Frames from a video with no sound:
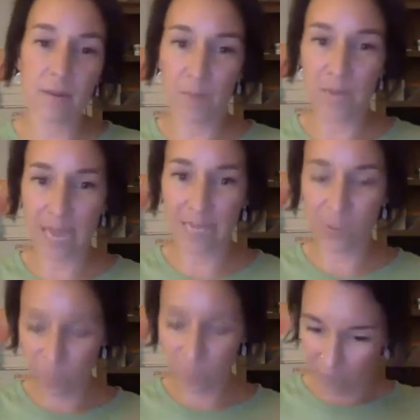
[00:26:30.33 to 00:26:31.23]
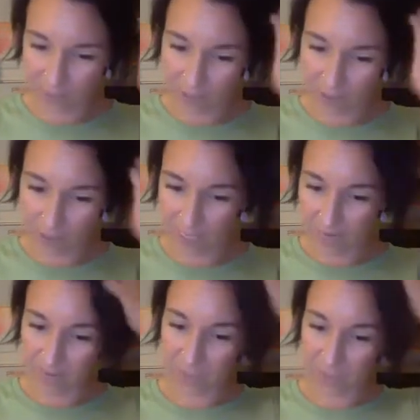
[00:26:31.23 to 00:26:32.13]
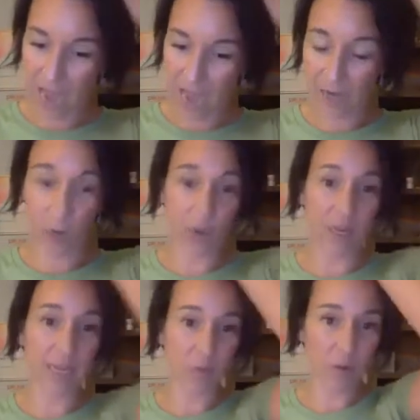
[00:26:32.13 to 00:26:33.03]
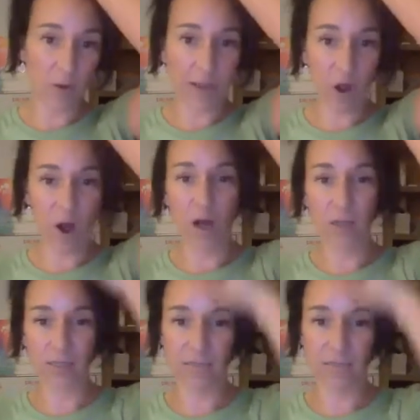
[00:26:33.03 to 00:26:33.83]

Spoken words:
BS we tell ourselves is, I don't need three-way calls.